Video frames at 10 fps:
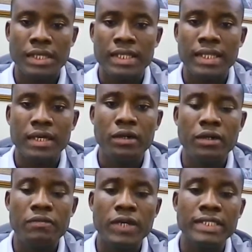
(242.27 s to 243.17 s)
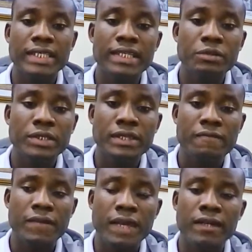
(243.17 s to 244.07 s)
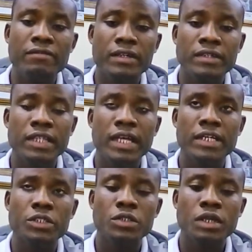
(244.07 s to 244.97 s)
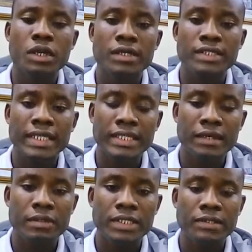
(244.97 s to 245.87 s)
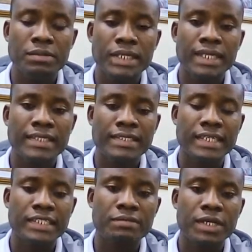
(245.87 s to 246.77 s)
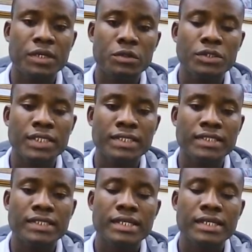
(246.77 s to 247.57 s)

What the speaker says: Now, if you are dealing with a very large database being accessed by users